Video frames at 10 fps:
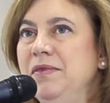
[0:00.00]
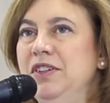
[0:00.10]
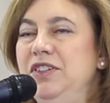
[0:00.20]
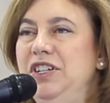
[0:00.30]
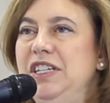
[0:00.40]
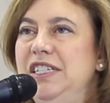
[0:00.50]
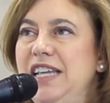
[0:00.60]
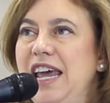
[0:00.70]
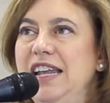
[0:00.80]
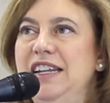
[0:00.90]
She
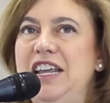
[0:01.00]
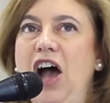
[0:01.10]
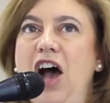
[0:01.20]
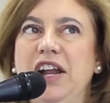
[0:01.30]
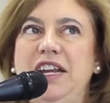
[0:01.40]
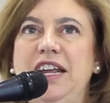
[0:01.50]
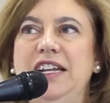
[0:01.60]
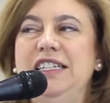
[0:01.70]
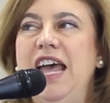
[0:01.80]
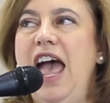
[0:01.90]
said the audience